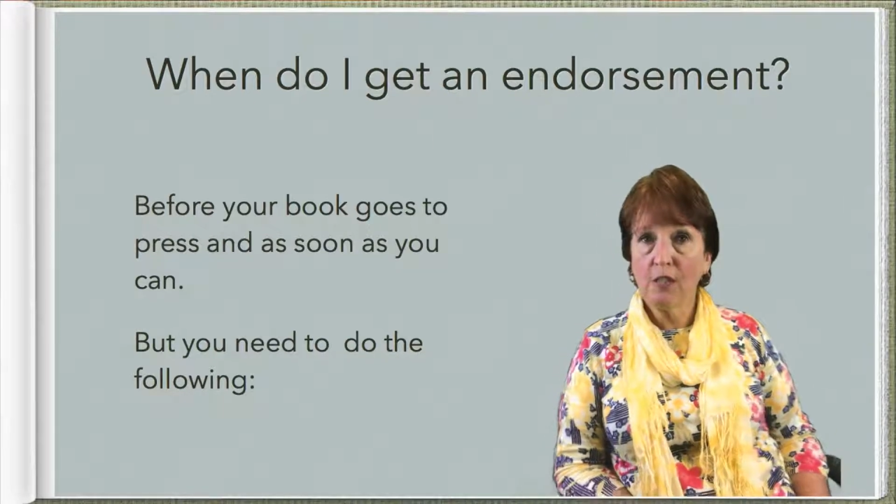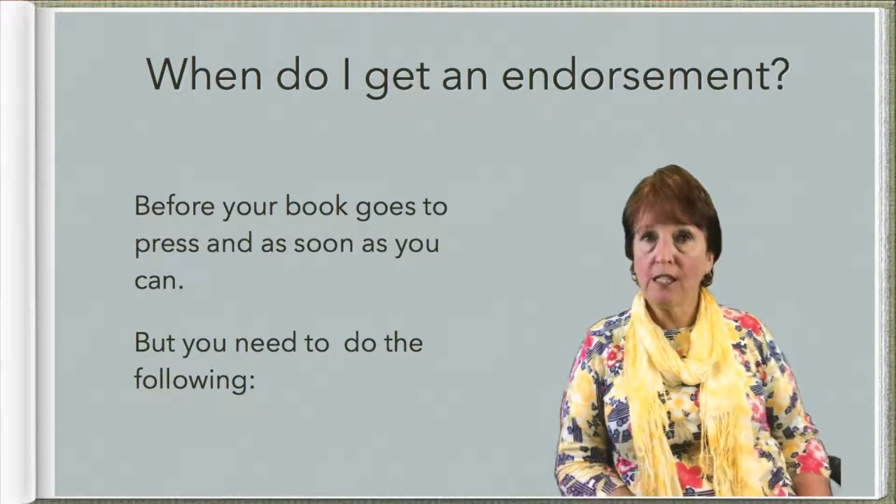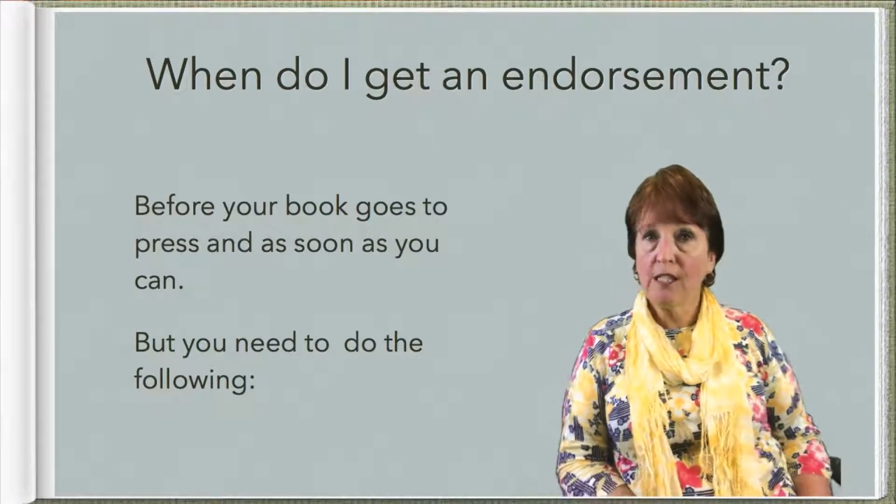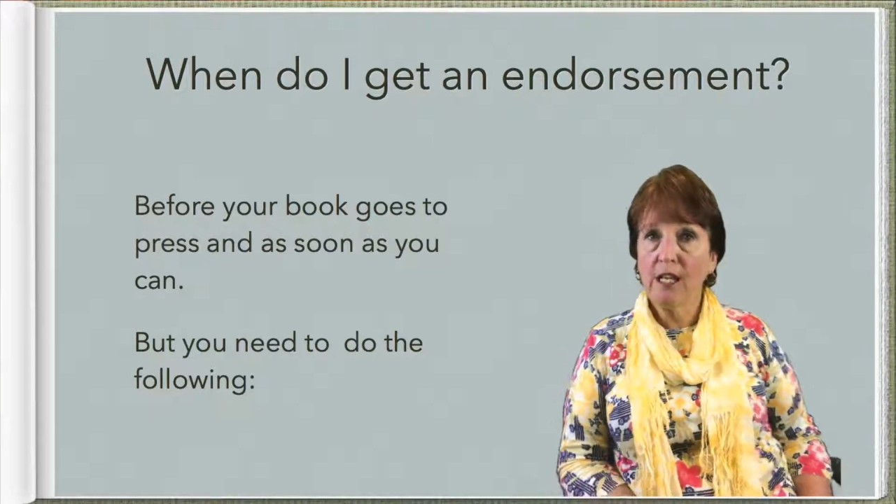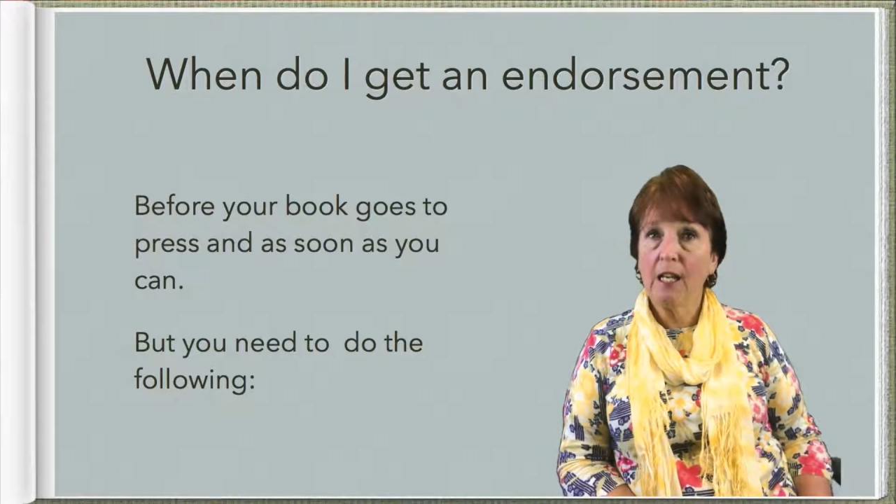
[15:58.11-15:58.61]

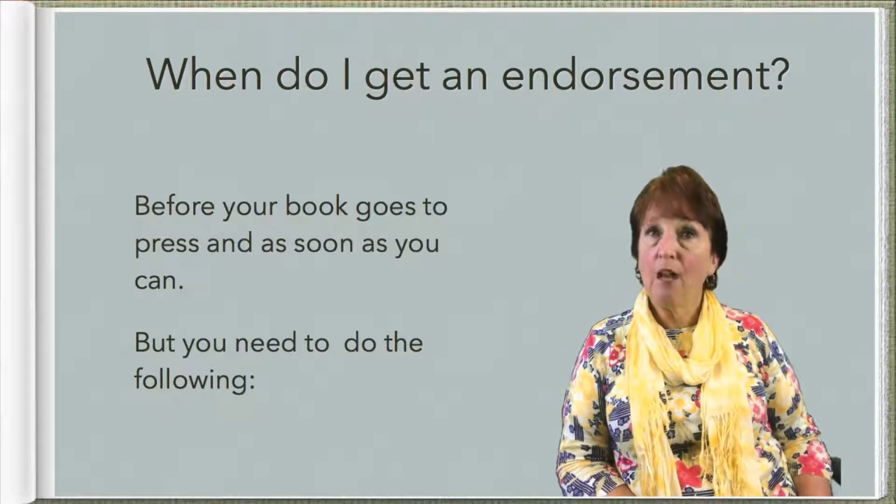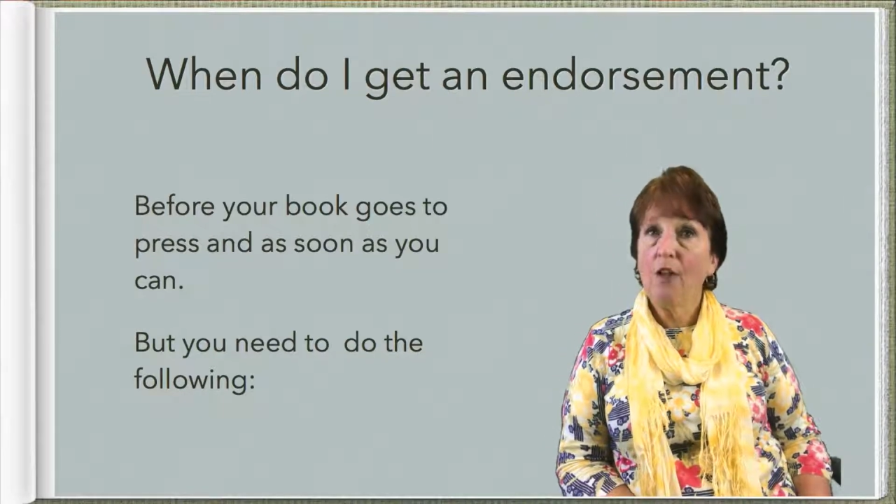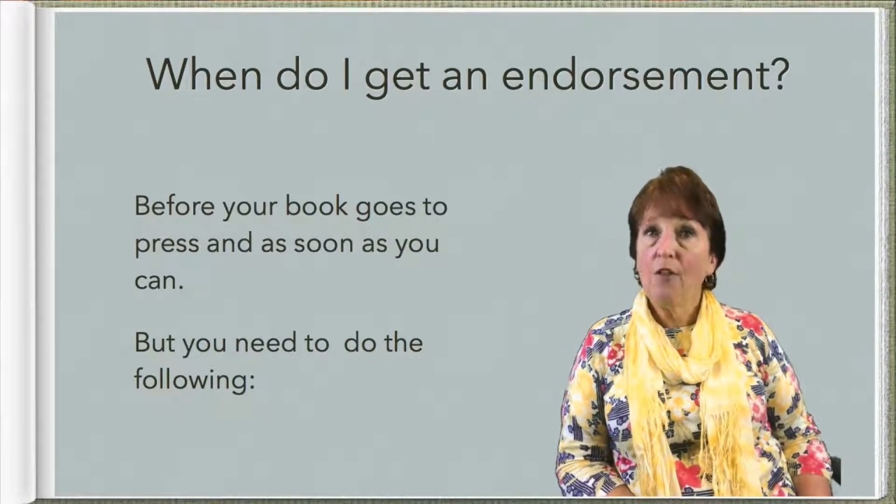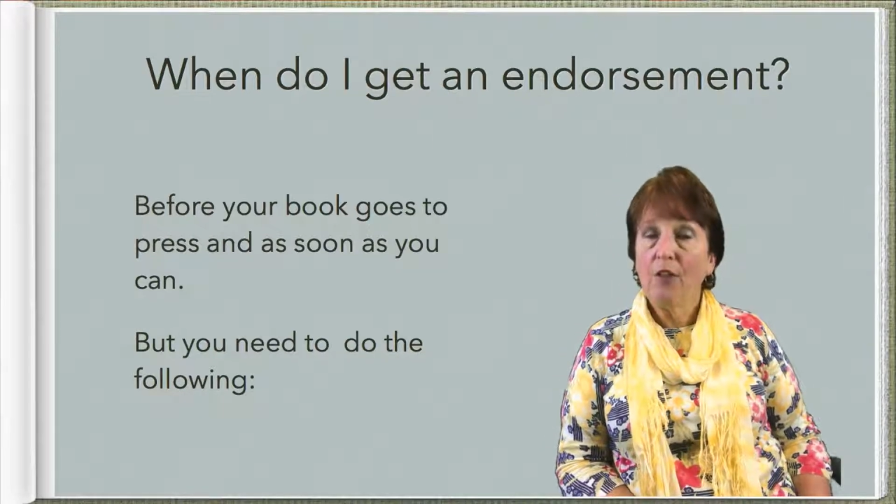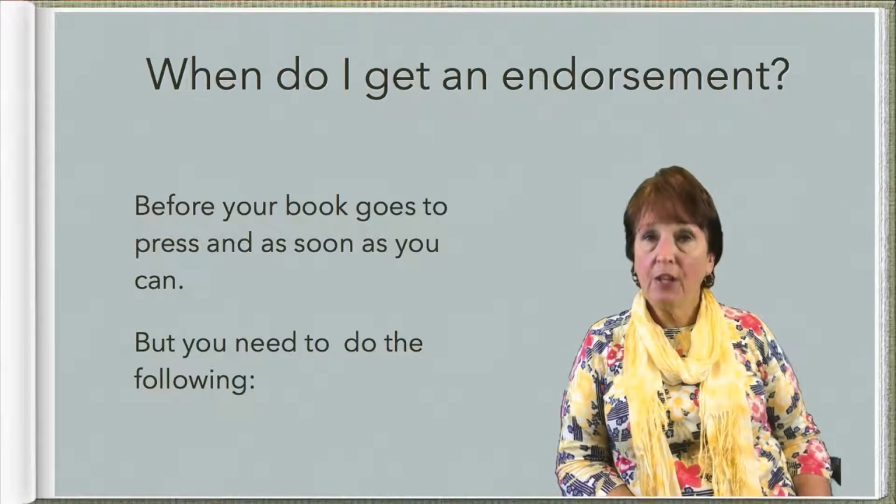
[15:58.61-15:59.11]
see
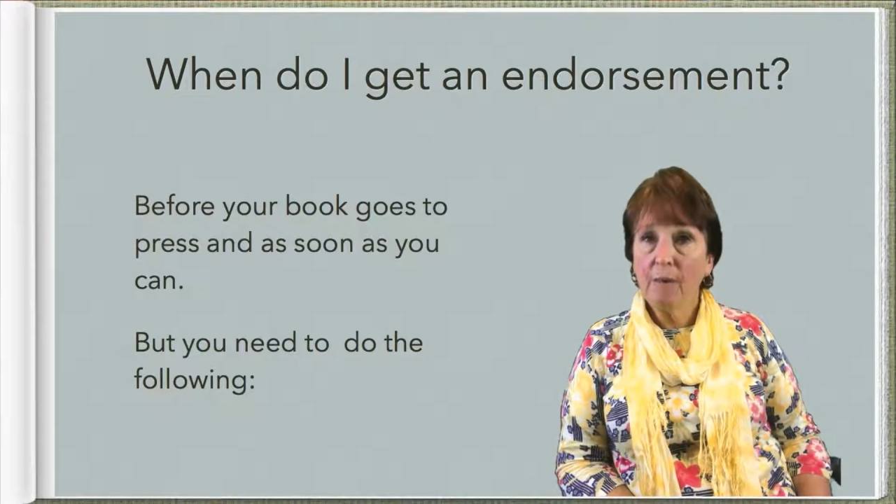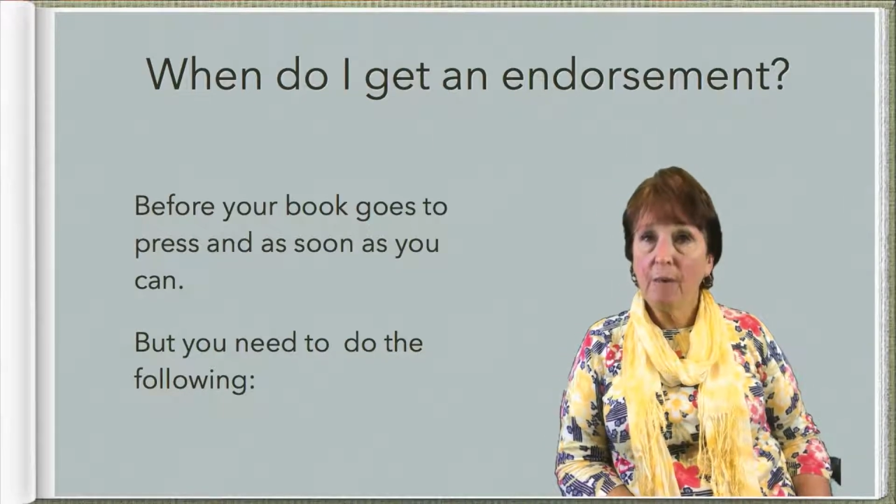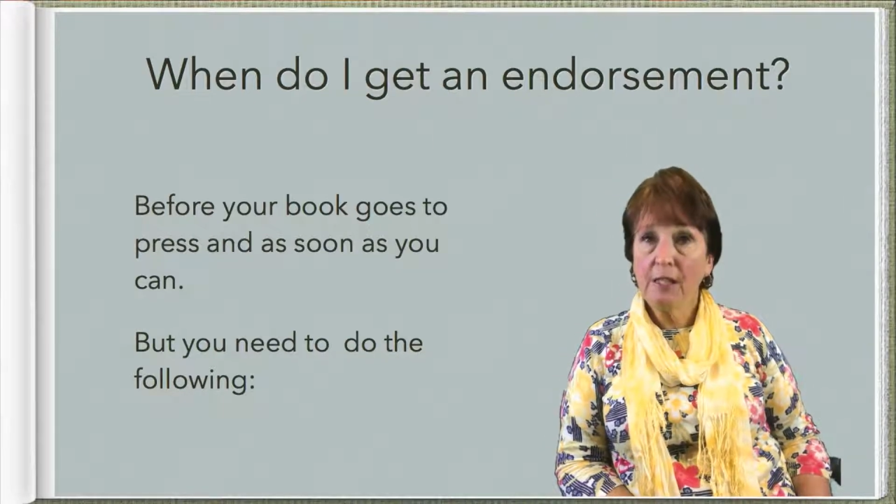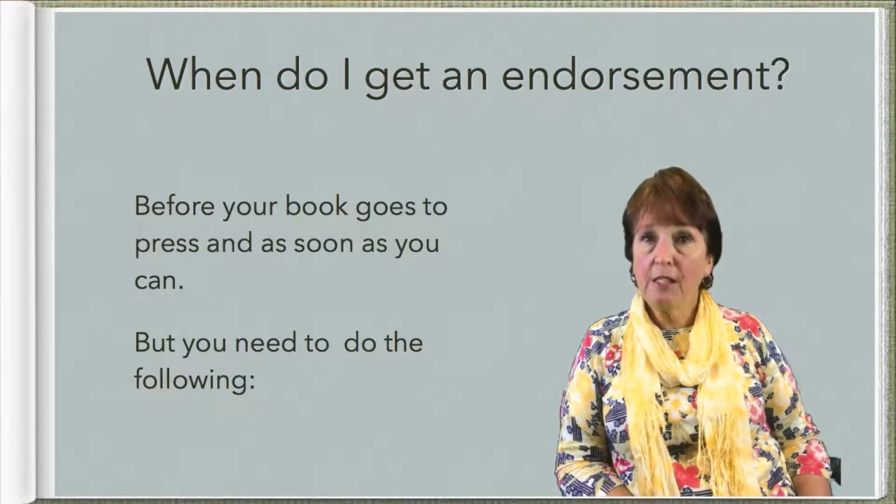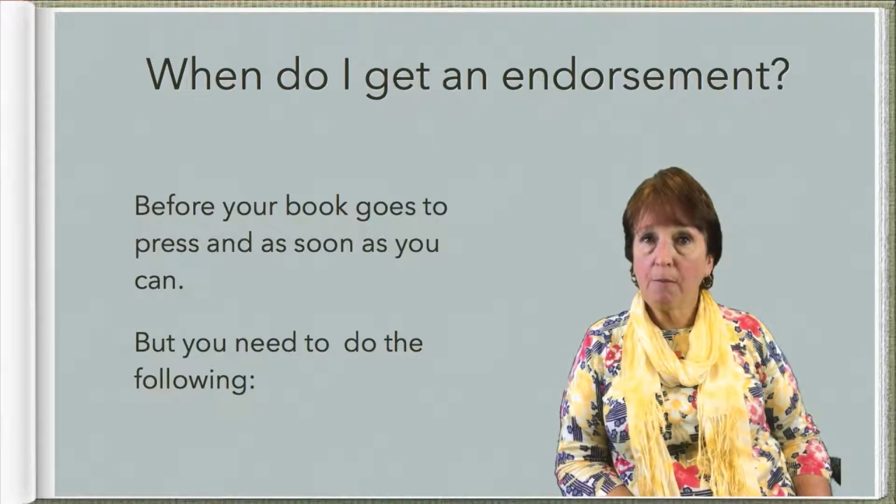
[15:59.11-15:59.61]
the
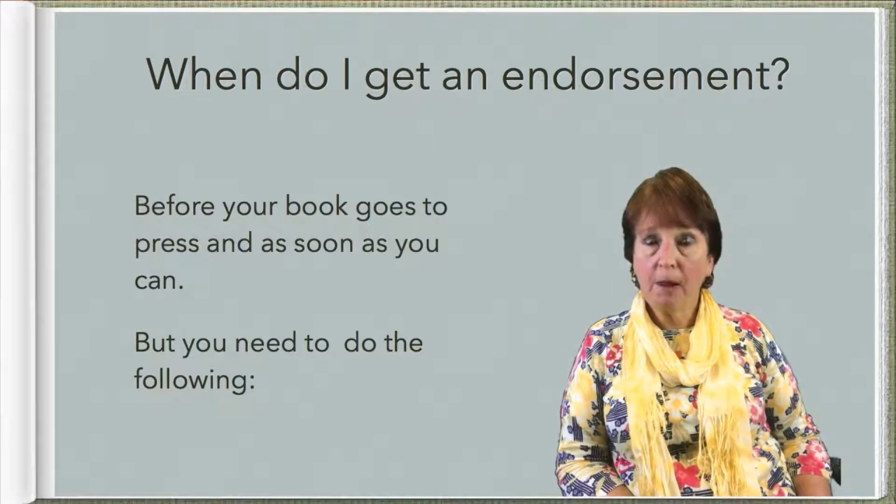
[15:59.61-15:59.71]
best